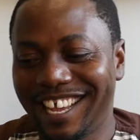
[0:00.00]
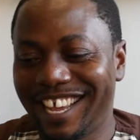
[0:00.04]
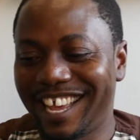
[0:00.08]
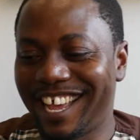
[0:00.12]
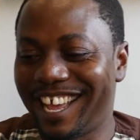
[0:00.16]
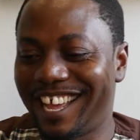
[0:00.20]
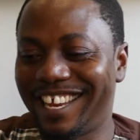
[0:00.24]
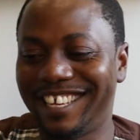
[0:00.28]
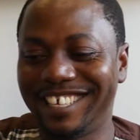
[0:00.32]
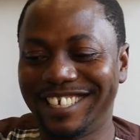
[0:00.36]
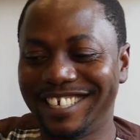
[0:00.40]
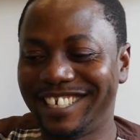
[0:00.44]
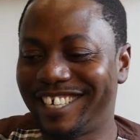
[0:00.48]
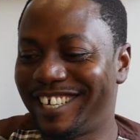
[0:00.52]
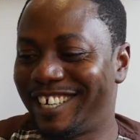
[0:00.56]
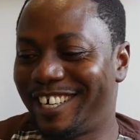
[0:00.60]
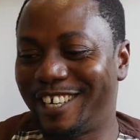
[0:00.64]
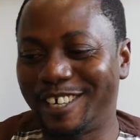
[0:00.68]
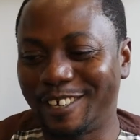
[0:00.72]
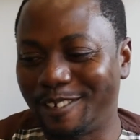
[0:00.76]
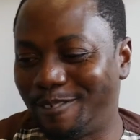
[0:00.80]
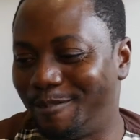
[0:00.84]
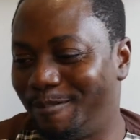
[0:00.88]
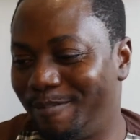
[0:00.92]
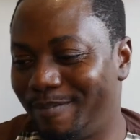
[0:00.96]
And
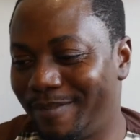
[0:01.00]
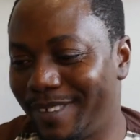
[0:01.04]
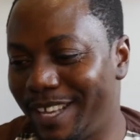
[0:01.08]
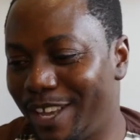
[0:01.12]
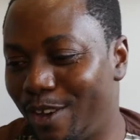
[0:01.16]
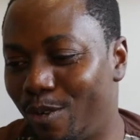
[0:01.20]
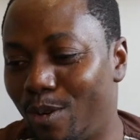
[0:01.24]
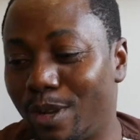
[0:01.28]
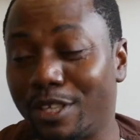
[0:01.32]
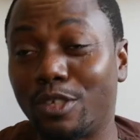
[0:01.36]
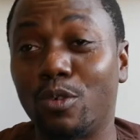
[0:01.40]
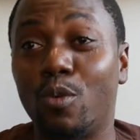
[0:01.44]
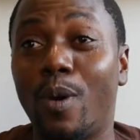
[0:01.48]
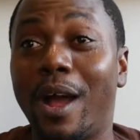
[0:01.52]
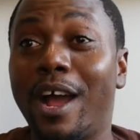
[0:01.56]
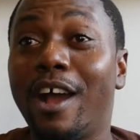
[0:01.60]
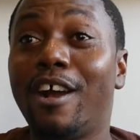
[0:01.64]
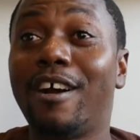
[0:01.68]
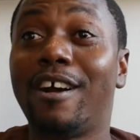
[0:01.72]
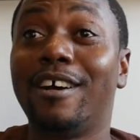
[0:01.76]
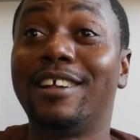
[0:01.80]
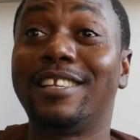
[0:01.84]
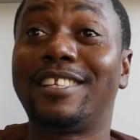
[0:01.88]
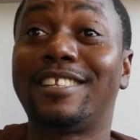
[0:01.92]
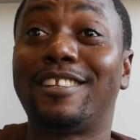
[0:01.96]
it was
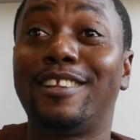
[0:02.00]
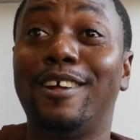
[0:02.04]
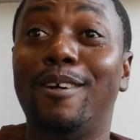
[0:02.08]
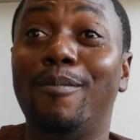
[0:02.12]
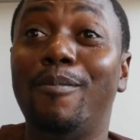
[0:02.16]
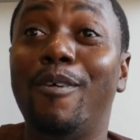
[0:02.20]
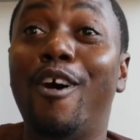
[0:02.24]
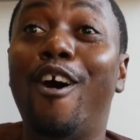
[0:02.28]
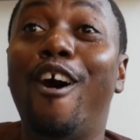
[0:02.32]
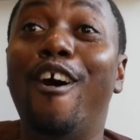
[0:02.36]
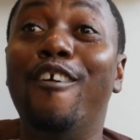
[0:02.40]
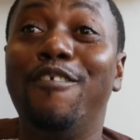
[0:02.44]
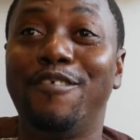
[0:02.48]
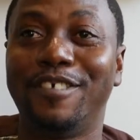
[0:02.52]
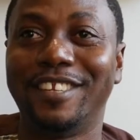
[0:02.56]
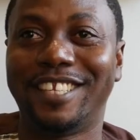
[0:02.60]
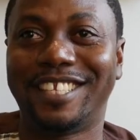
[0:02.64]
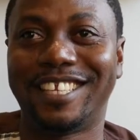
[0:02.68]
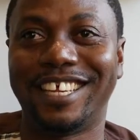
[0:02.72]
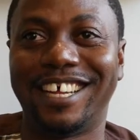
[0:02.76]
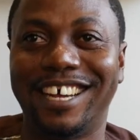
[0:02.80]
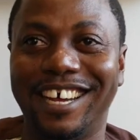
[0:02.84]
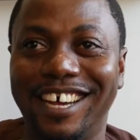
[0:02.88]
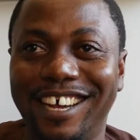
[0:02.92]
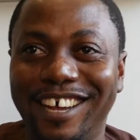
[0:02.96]
one custom
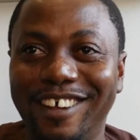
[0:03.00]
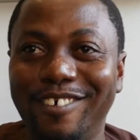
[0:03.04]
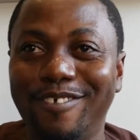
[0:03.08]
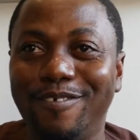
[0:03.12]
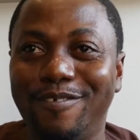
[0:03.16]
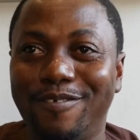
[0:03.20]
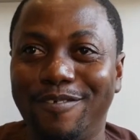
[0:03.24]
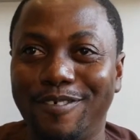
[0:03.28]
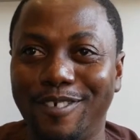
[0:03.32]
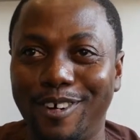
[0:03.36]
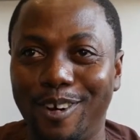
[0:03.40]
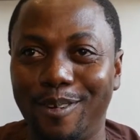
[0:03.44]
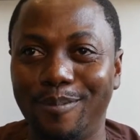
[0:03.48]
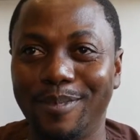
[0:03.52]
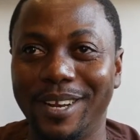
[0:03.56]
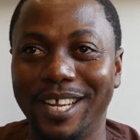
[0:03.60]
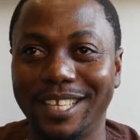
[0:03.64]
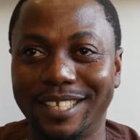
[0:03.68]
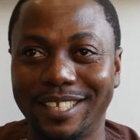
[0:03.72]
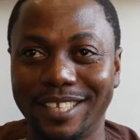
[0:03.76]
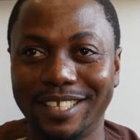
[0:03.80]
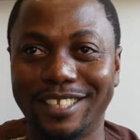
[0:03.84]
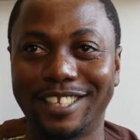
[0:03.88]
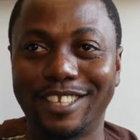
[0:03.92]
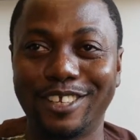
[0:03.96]
officer from
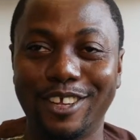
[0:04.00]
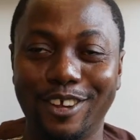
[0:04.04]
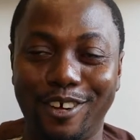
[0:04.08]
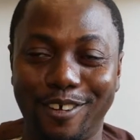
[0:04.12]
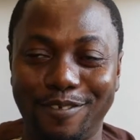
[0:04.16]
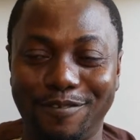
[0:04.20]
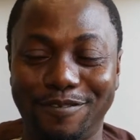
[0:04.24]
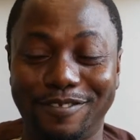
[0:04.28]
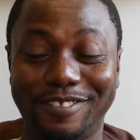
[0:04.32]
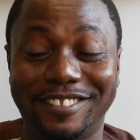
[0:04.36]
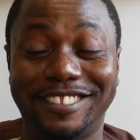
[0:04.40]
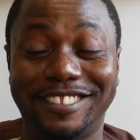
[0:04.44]
the city of